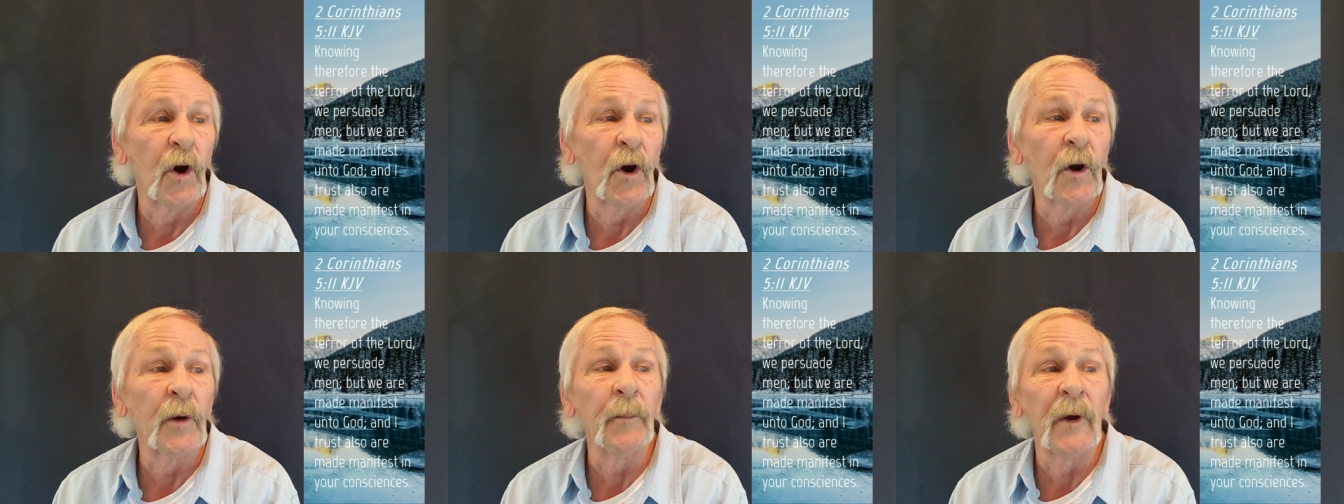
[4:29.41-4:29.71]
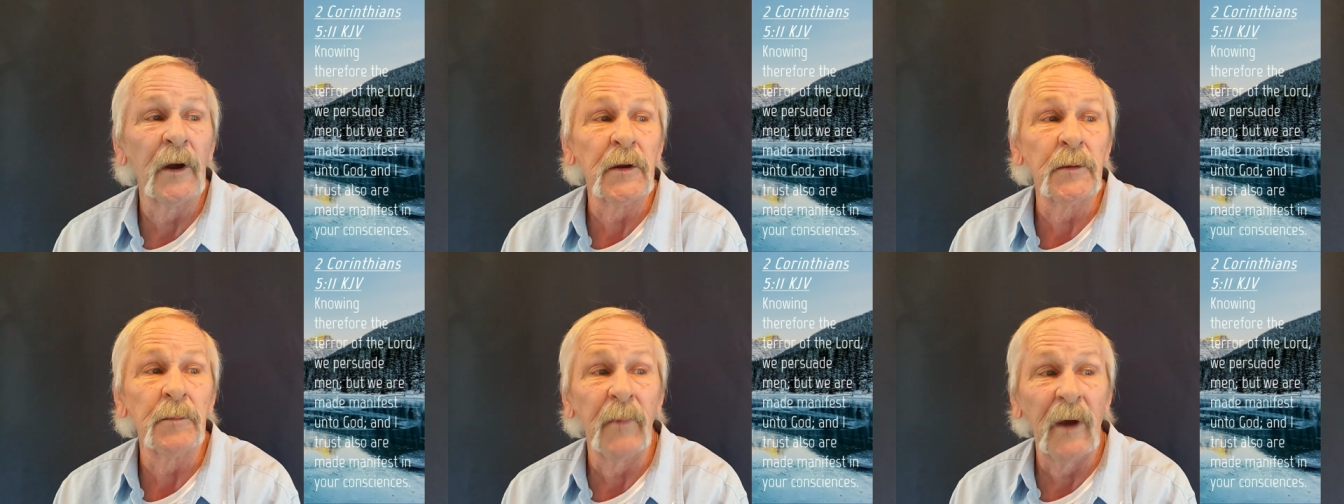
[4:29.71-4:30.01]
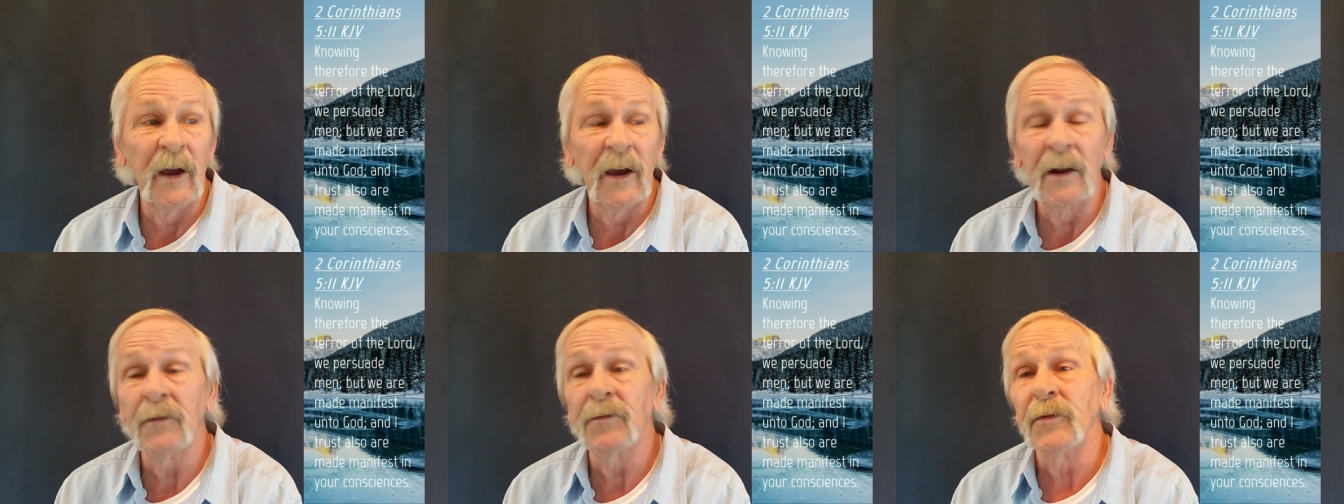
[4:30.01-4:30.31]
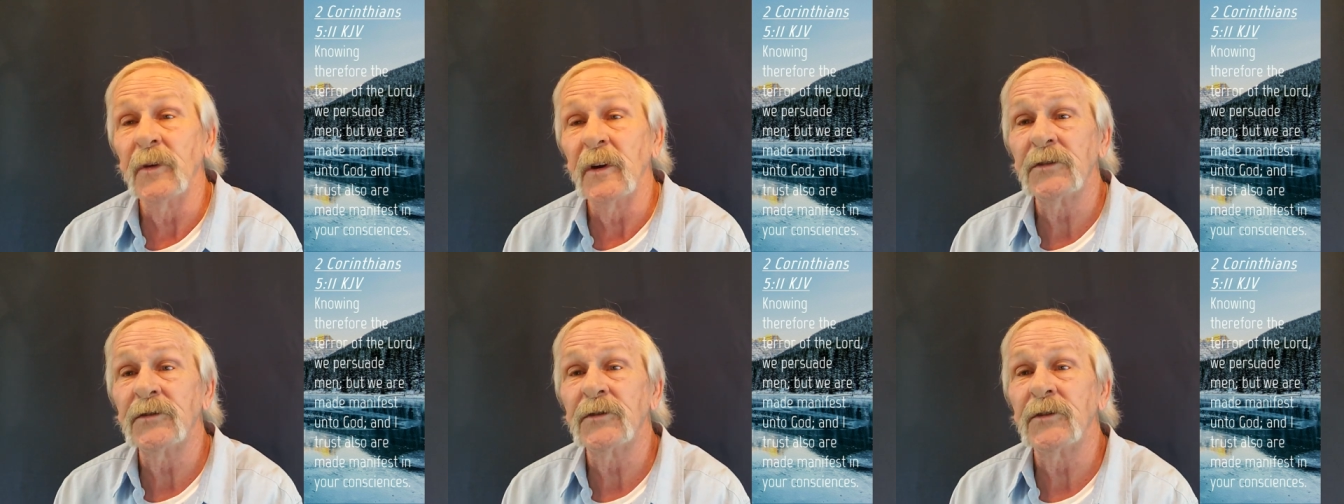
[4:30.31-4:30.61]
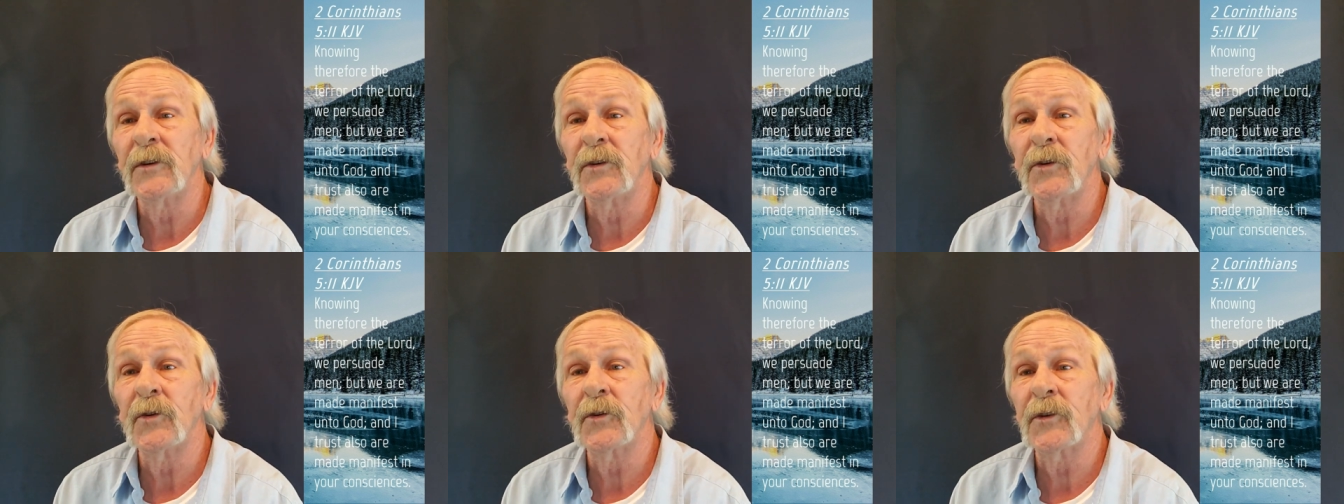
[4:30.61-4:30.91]
are made manifest
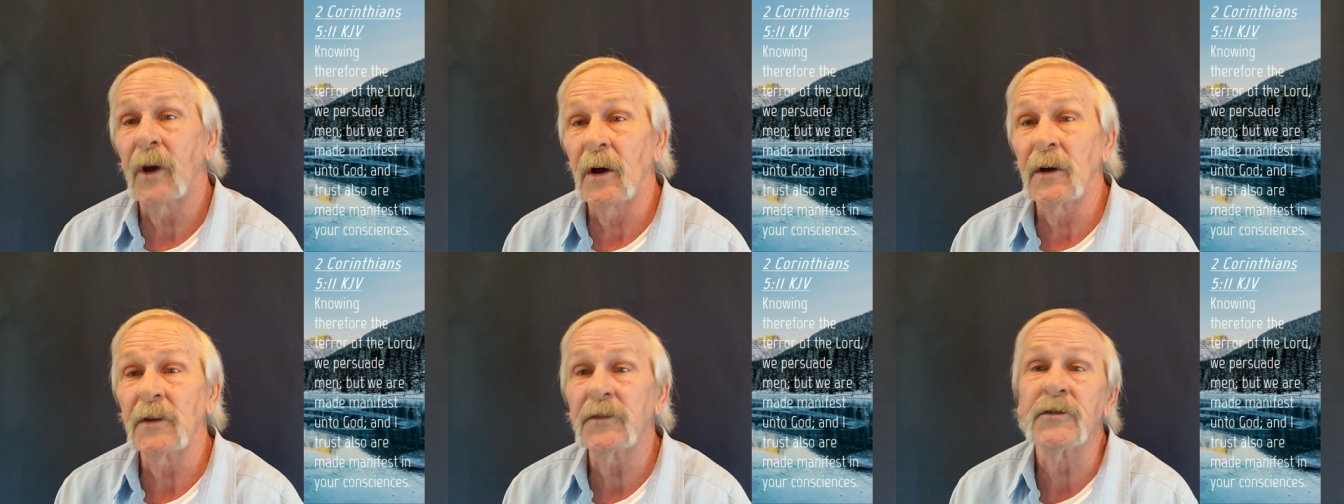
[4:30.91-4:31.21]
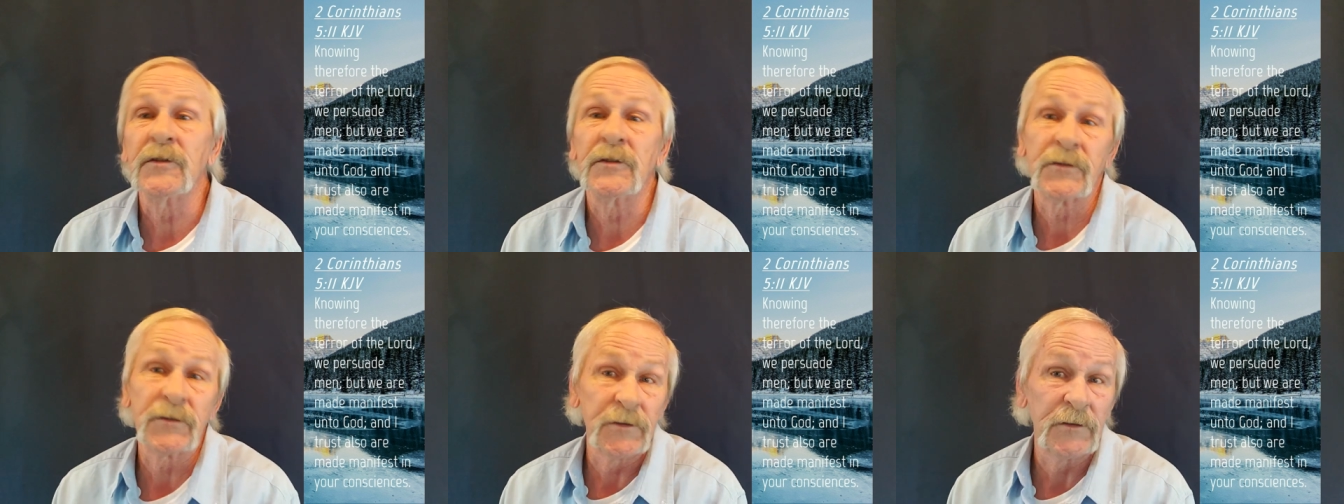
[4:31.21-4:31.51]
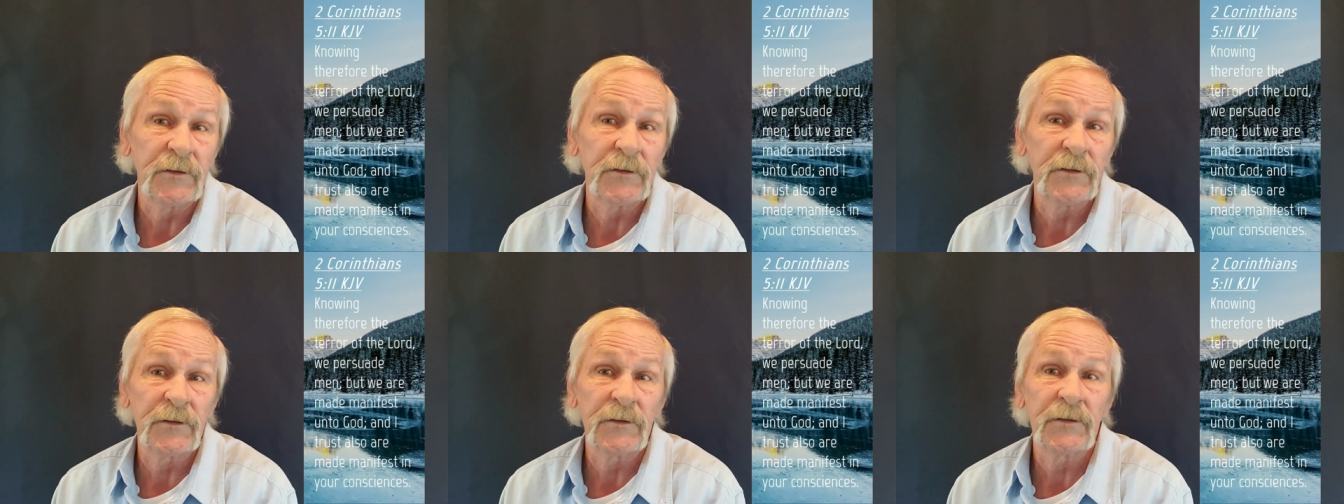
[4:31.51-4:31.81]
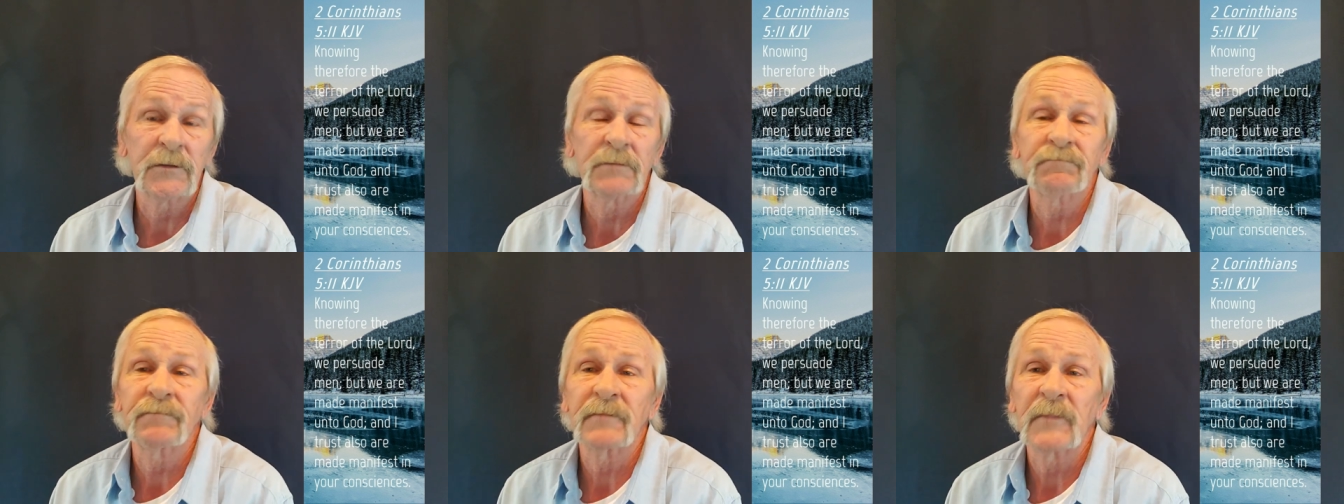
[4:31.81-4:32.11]
in your consciences.